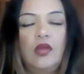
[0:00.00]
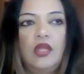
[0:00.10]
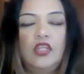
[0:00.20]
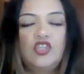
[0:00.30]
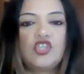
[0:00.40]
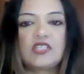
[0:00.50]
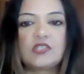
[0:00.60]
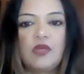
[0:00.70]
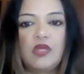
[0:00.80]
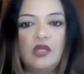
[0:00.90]

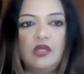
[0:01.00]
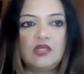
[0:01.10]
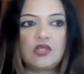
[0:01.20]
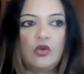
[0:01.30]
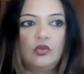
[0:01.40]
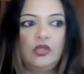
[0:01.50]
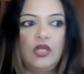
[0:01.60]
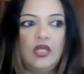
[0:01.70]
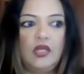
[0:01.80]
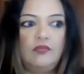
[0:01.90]
adjustment
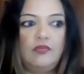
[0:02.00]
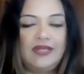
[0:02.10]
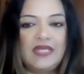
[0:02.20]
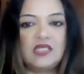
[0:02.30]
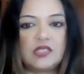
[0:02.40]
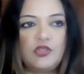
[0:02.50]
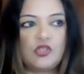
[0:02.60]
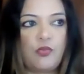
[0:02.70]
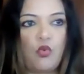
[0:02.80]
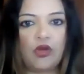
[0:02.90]
needs to be
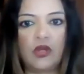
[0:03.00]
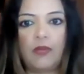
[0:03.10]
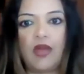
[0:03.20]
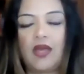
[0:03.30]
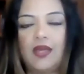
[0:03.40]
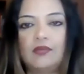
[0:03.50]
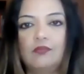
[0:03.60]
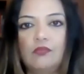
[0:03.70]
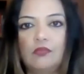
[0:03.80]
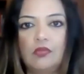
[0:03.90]
supported by
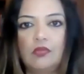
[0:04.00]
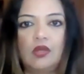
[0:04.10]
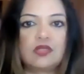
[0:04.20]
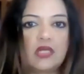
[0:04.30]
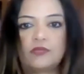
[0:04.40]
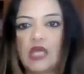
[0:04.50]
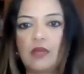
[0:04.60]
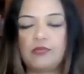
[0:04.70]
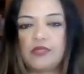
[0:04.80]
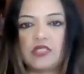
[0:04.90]
some
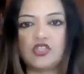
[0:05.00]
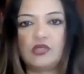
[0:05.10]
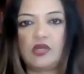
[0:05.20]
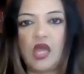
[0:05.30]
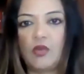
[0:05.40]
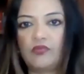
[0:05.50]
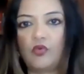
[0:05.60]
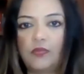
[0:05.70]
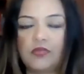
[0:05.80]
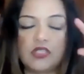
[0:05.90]
type of petition,
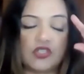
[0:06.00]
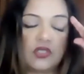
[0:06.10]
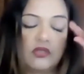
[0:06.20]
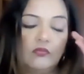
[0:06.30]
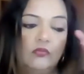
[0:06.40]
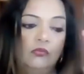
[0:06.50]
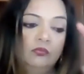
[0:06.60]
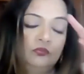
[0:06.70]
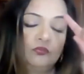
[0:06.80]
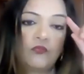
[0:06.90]
I-140 petition.
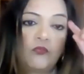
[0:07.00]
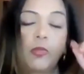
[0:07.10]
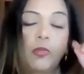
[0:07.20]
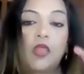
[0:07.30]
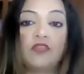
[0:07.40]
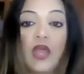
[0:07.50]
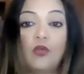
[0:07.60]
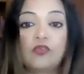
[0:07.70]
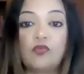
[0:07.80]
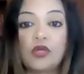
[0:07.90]
if the
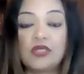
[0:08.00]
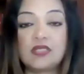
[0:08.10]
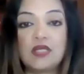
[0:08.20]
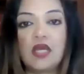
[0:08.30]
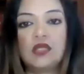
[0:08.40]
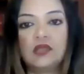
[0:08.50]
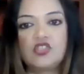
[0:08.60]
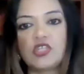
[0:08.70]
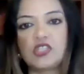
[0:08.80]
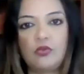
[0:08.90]
I-140 is denied, the
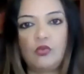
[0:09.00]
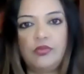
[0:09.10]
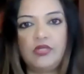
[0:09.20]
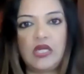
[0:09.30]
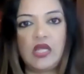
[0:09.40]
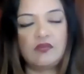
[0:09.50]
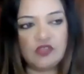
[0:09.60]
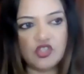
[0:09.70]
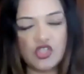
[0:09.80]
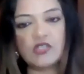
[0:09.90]
adjustment will be denied. If
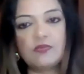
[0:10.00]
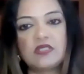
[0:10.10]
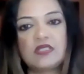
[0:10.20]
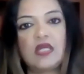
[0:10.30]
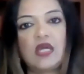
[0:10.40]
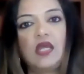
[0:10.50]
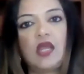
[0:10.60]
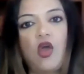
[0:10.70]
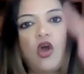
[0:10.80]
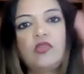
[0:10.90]
the adjustment's
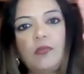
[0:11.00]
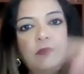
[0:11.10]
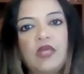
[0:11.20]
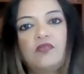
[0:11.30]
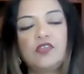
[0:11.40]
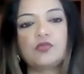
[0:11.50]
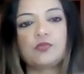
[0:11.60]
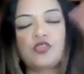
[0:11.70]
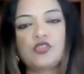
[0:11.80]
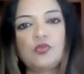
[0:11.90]
denied, all the benefits
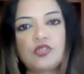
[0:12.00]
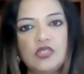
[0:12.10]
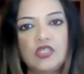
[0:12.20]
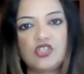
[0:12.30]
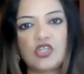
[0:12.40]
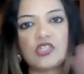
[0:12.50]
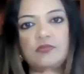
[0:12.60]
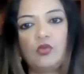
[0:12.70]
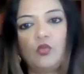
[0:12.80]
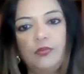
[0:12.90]
pursuant to the
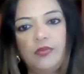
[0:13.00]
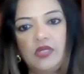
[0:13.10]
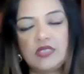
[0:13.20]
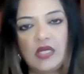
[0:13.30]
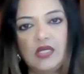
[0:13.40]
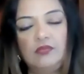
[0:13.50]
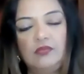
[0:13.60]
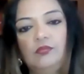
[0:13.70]
adjustment will be denied.